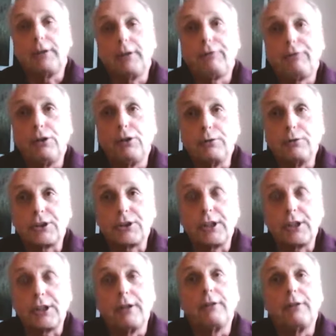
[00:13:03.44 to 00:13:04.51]
fuel
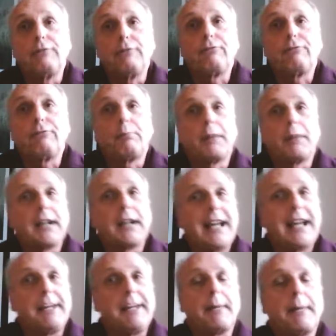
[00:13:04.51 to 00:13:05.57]
stove, but I
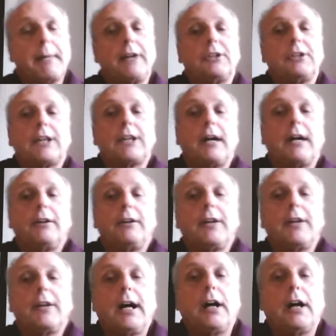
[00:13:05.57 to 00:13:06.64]
had it mounted down in
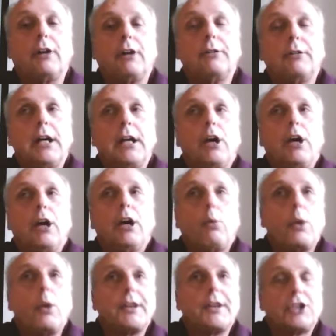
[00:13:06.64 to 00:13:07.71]
the hull
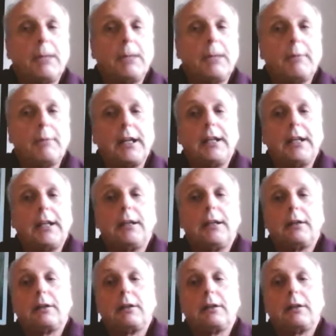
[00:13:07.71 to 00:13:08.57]
with the chimney